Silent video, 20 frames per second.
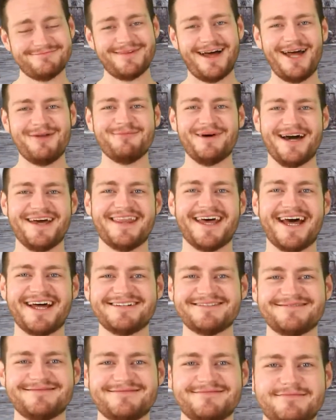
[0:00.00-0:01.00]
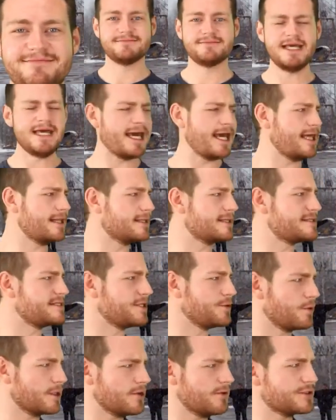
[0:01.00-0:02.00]
I'd buy that. Hey,
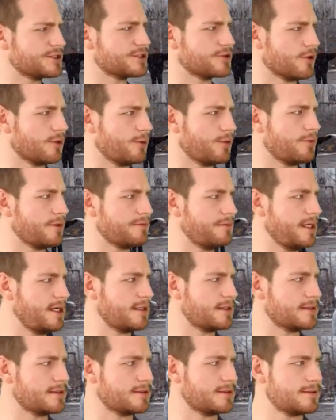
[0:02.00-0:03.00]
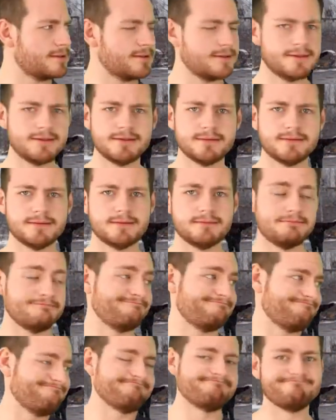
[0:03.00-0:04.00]
Lizzie, you wanna go to Chernobyl with me? No.
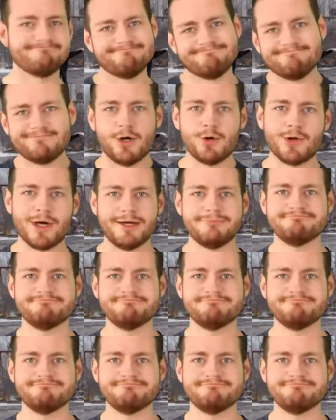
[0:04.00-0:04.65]
Okay.